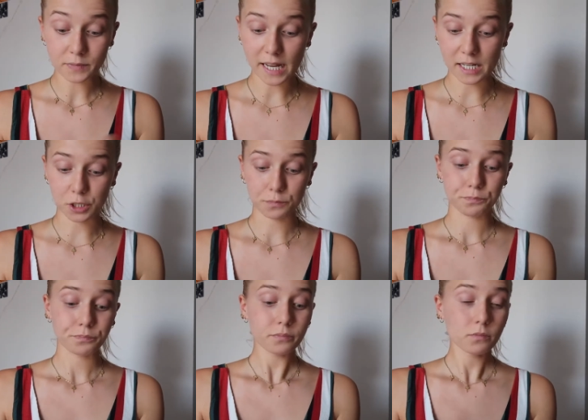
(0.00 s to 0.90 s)
this.
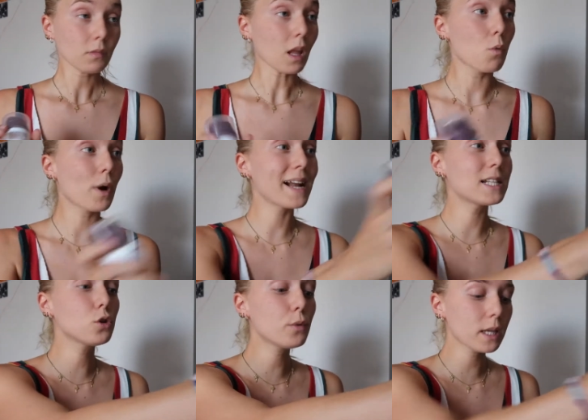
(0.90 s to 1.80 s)
What I
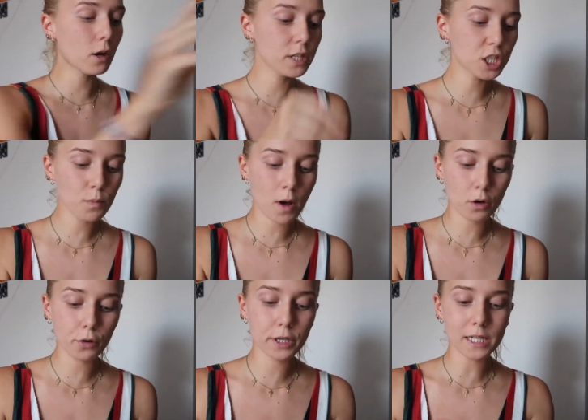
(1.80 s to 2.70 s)
do with all these small
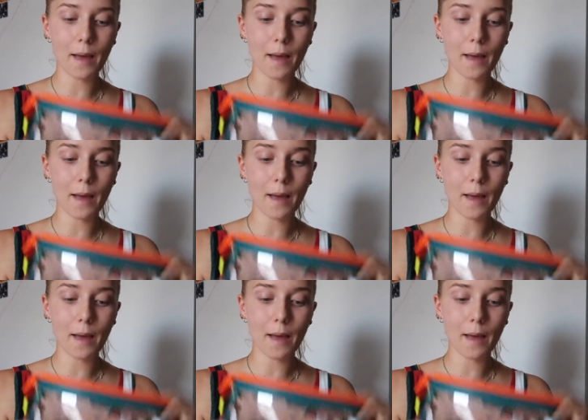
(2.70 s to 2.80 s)
goodies,